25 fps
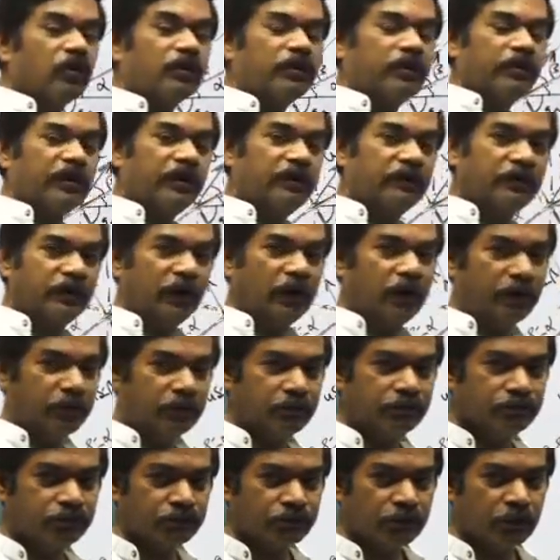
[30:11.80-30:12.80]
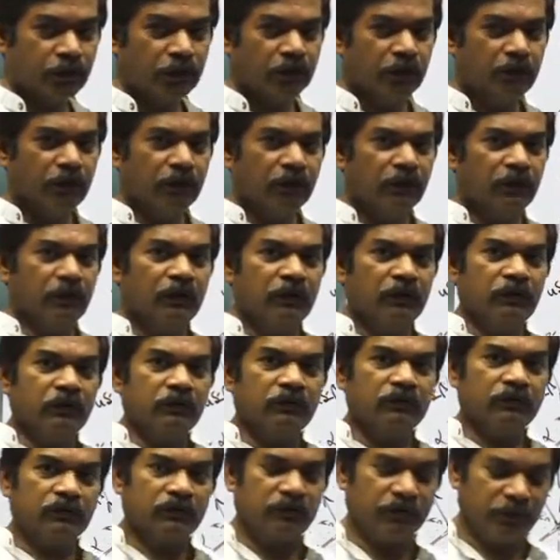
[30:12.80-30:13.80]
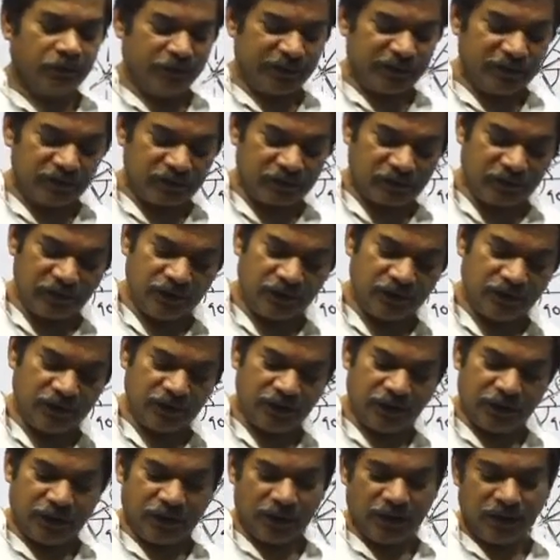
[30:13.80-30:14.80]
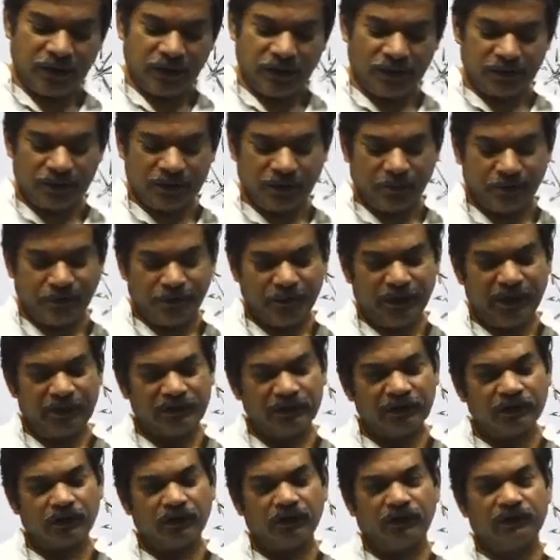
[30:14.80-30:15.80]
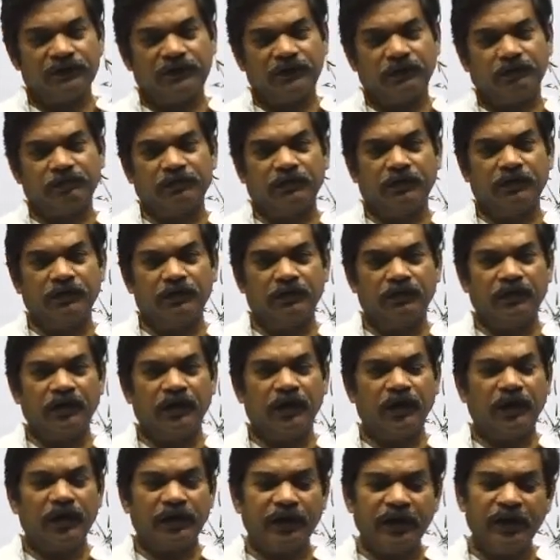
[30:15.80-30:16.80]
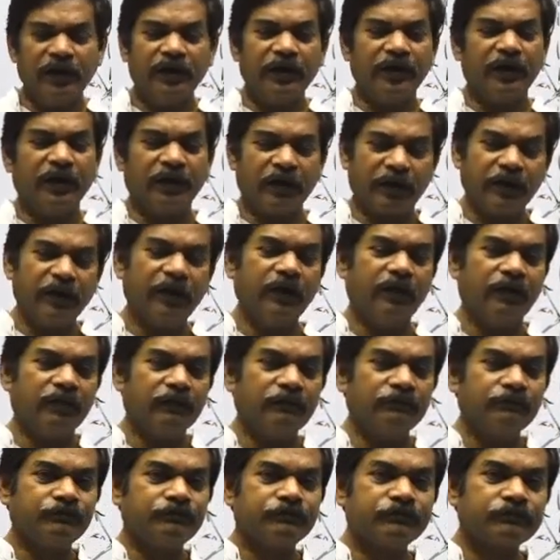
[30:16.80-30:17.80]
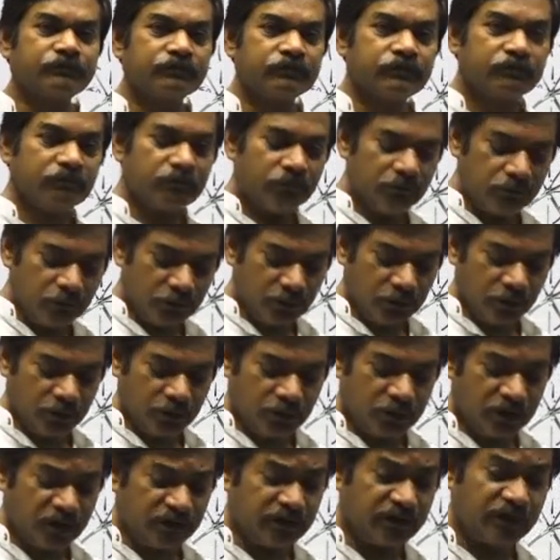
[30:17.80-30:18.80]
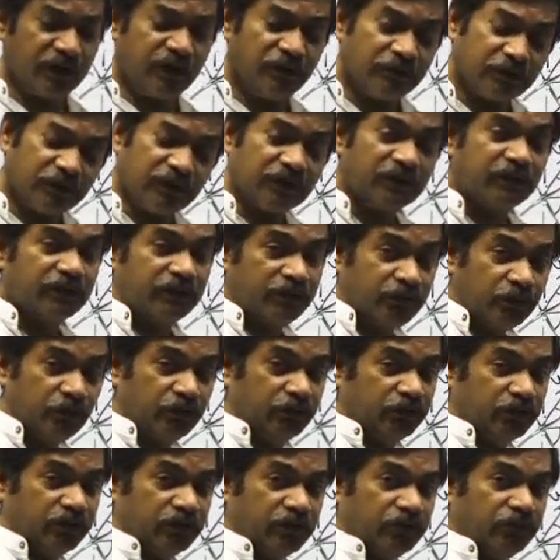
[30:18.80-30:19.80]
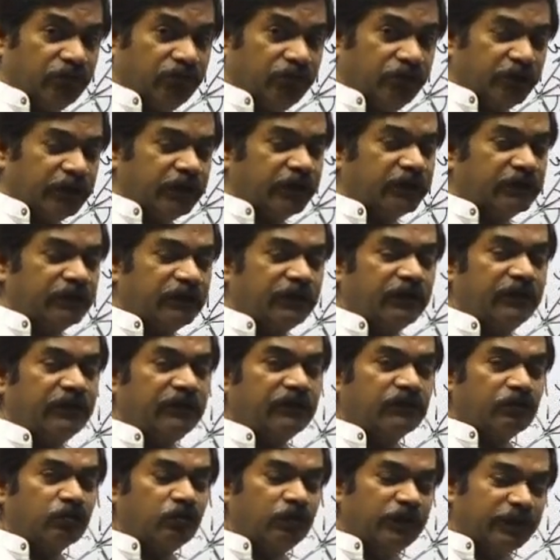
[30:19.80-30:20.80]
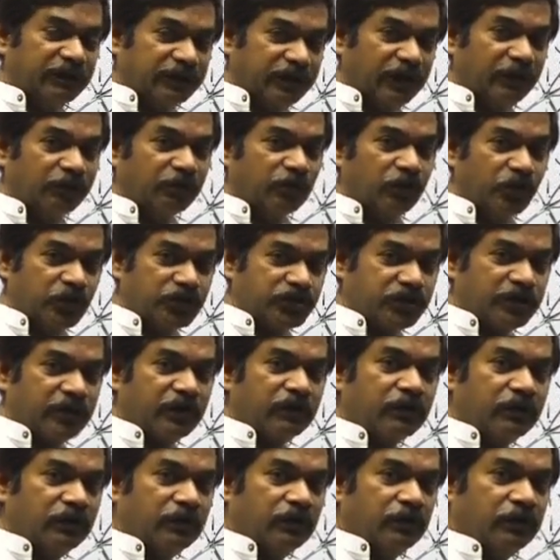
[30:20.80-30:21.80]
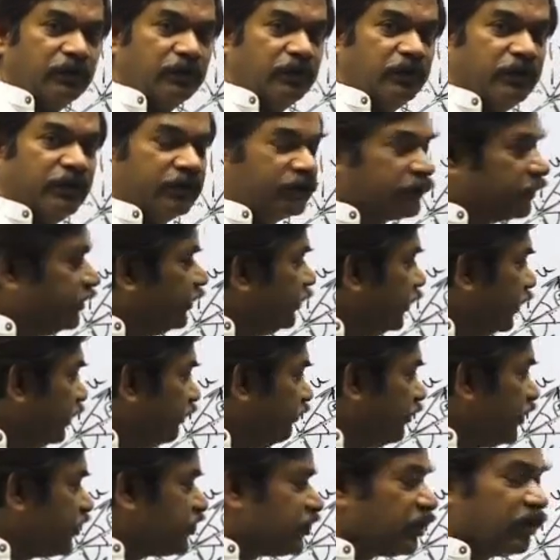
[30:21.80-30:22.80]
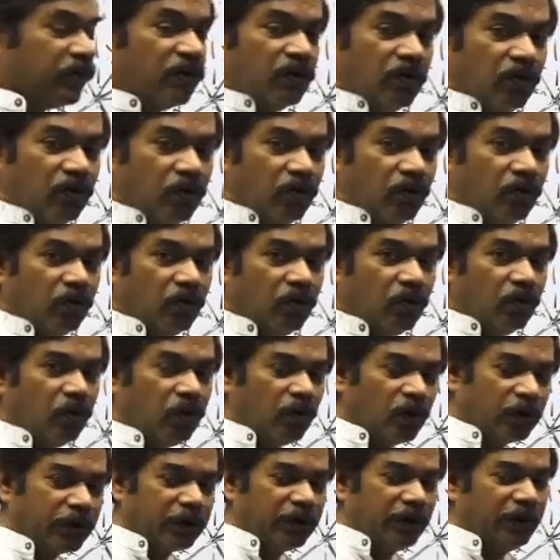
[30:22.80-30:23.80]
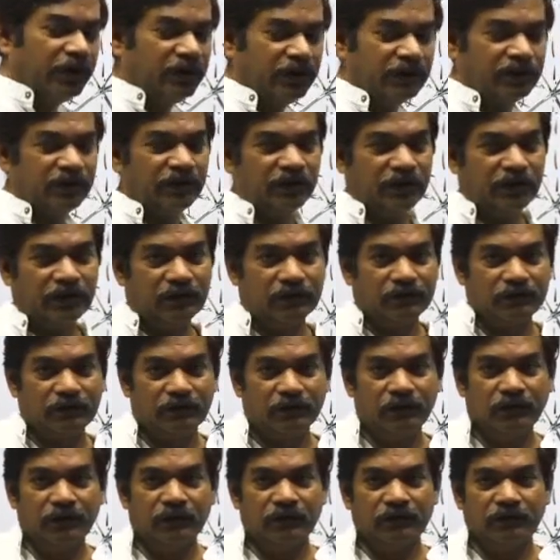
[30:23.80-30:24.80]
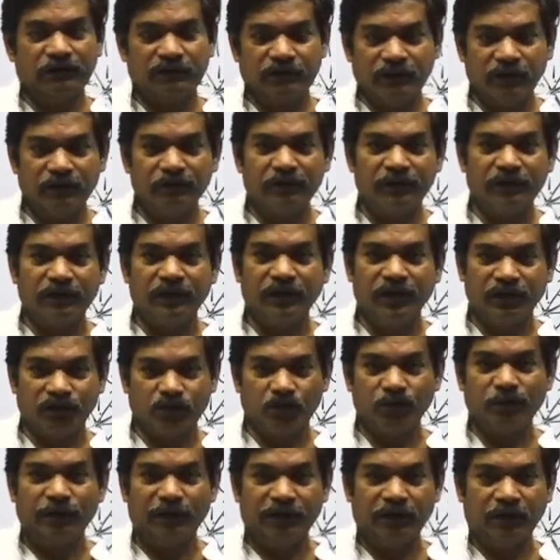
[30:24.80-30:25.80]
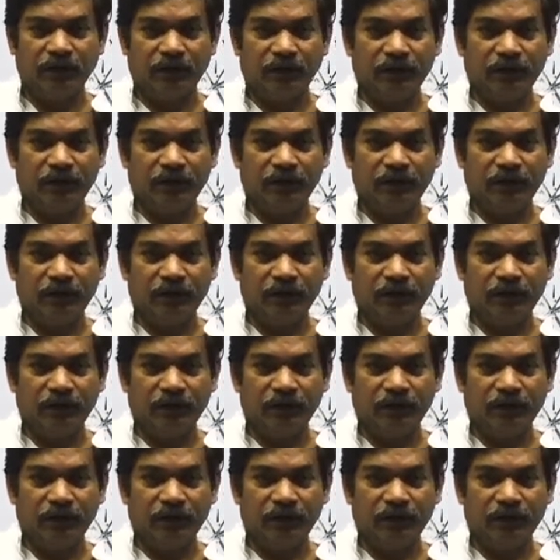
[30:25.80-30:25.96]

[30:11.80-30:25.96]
range are. So means ki the basic concept, the again and again, the same thing is used, whether it's a school exam question, it's a derivation or anything else. The same thing has to be done.